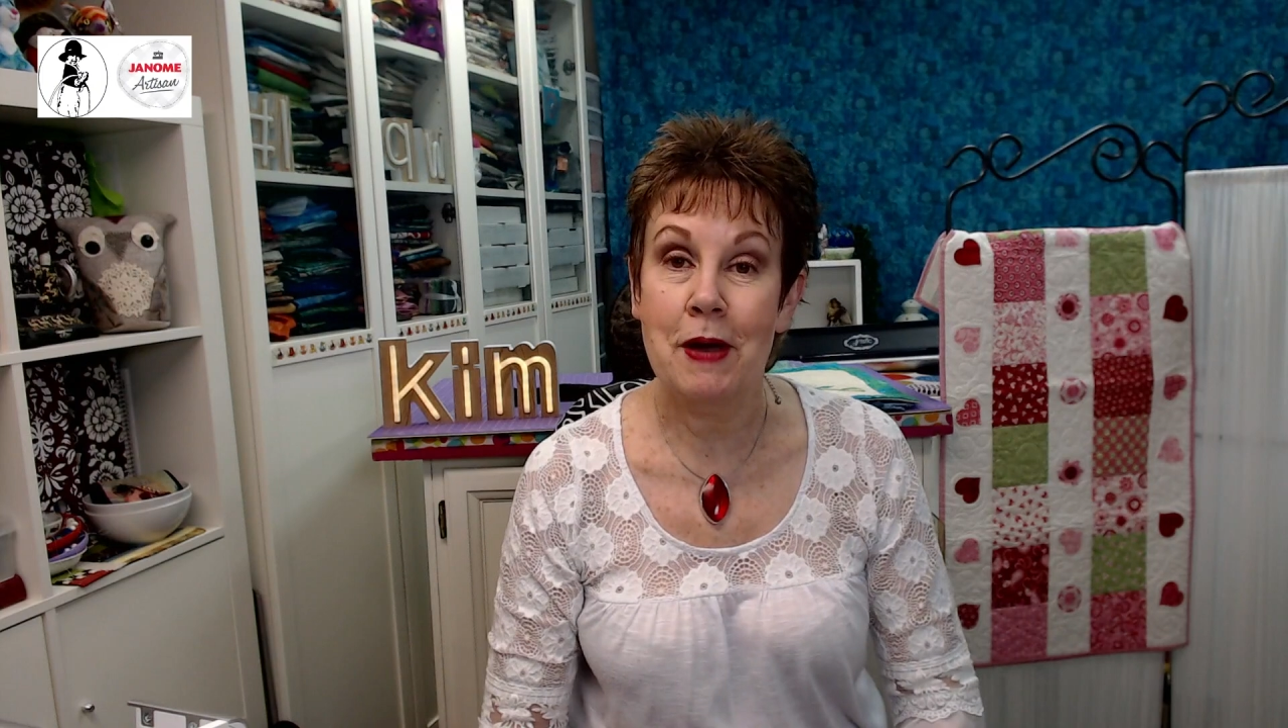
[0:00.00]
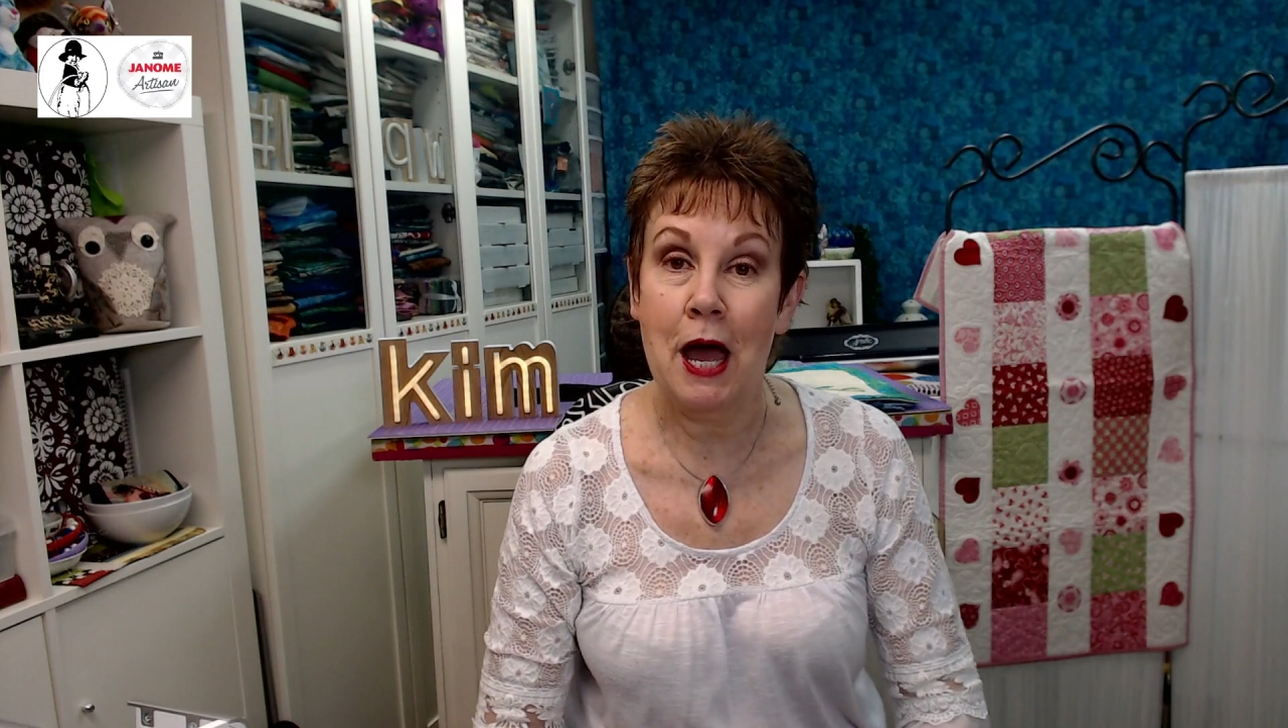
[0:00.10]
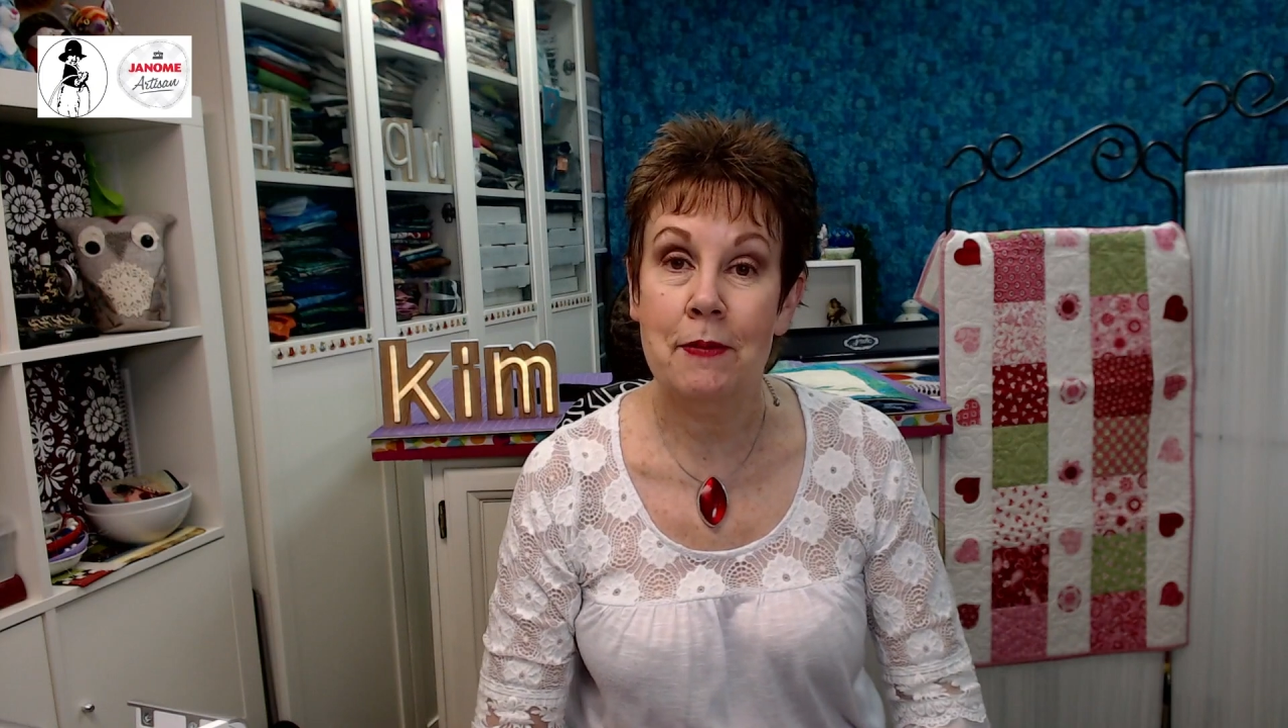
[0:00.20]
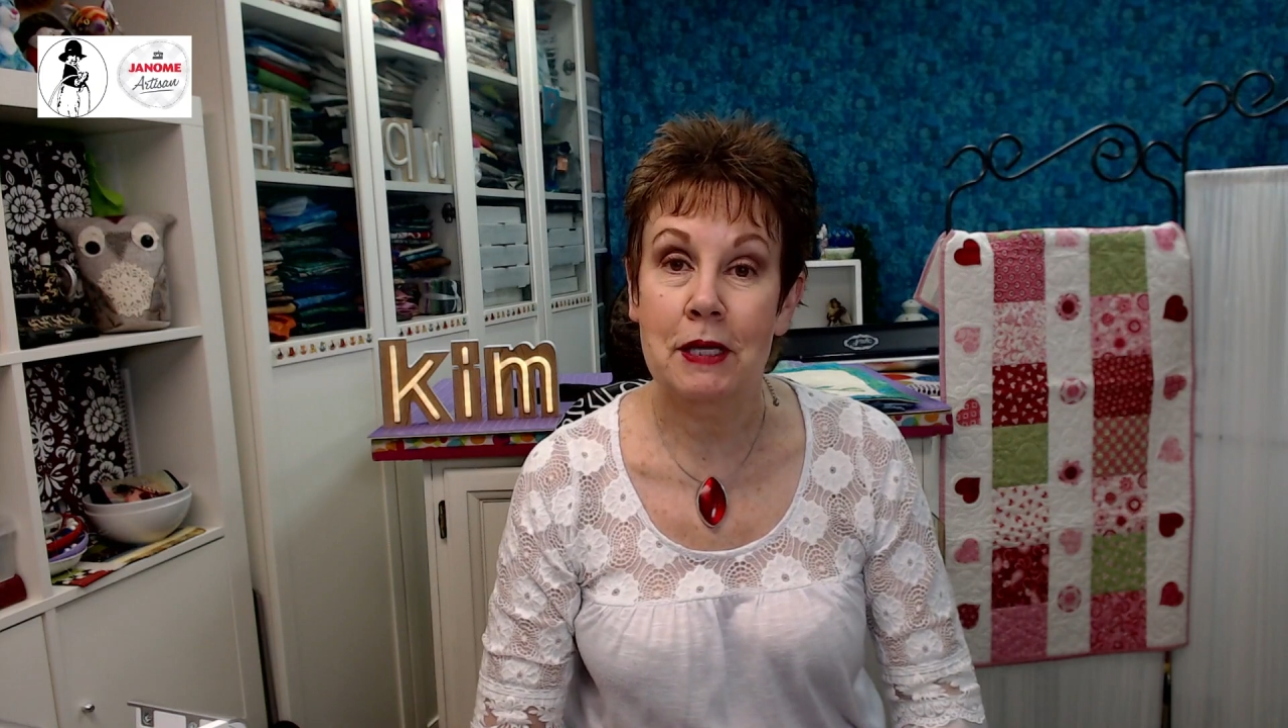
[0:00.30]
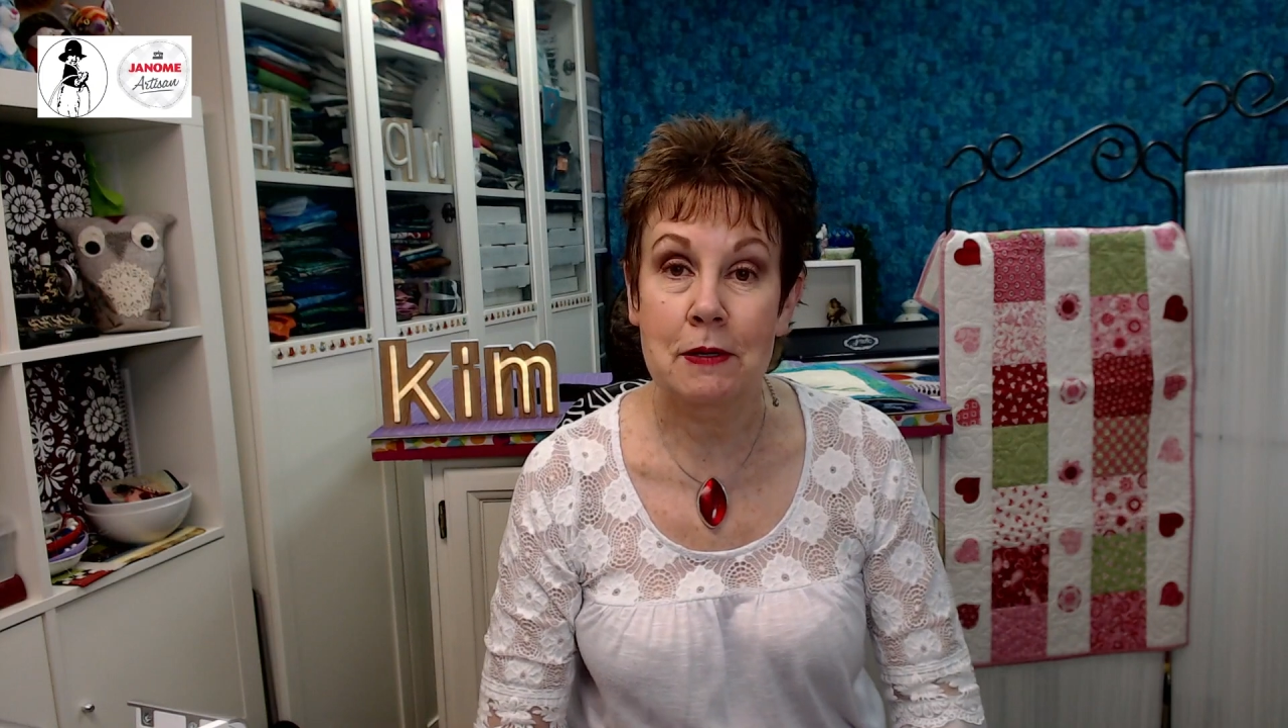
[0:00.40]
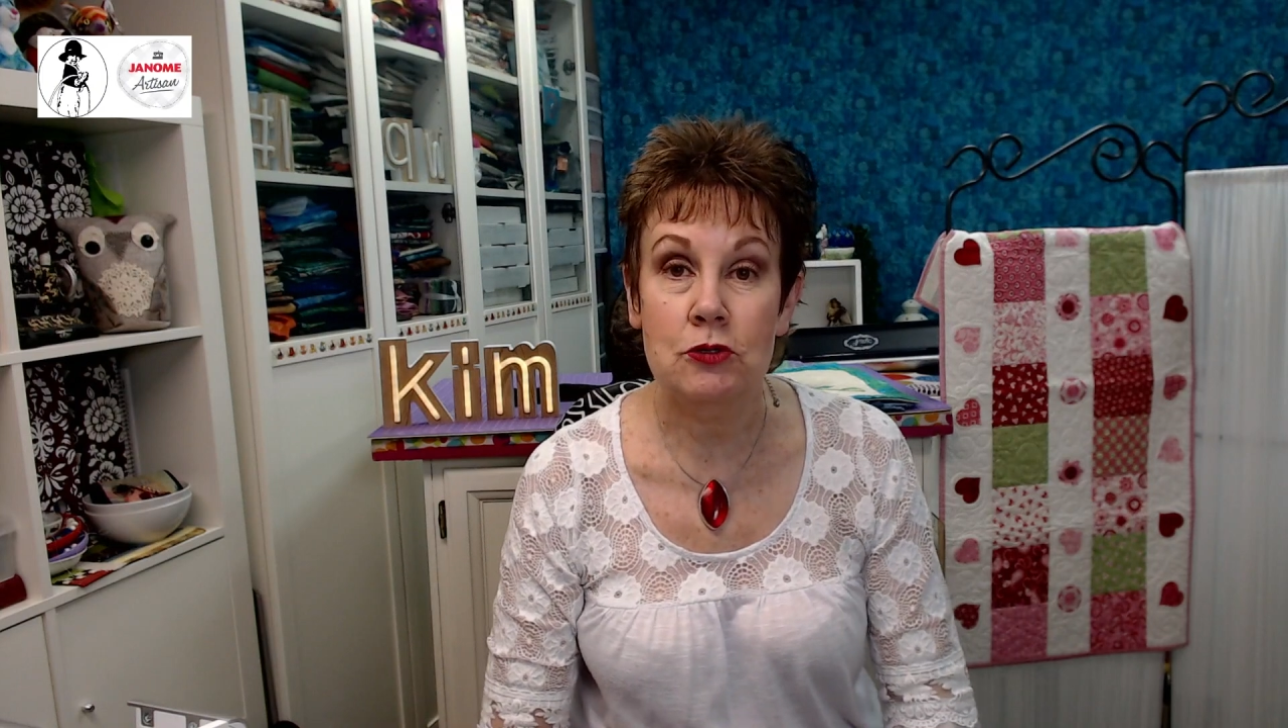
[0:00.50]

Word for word: I'm Kim